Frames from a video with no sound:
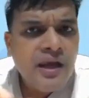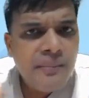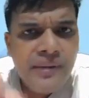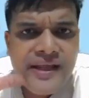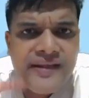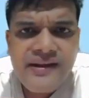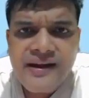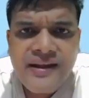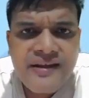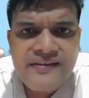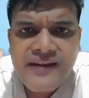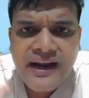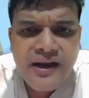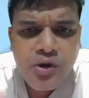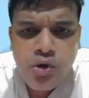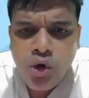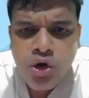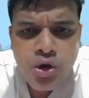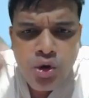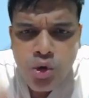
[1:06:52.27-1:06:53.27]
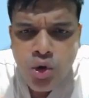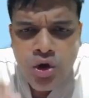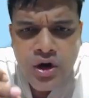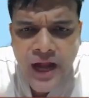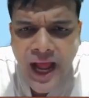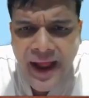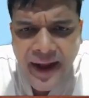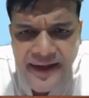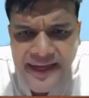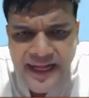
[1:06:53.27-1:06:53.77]
Please understand, don't look
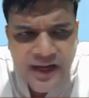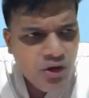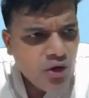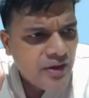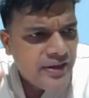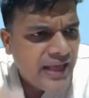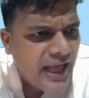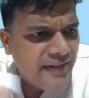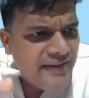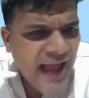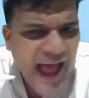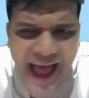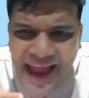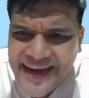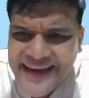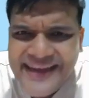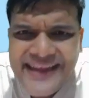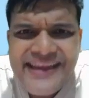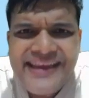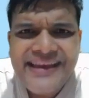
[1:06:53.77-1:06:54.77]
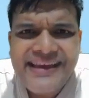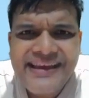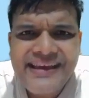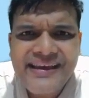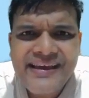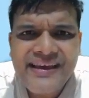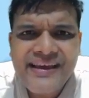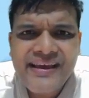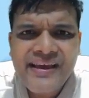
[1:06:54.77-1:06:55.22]
at technology as a IT.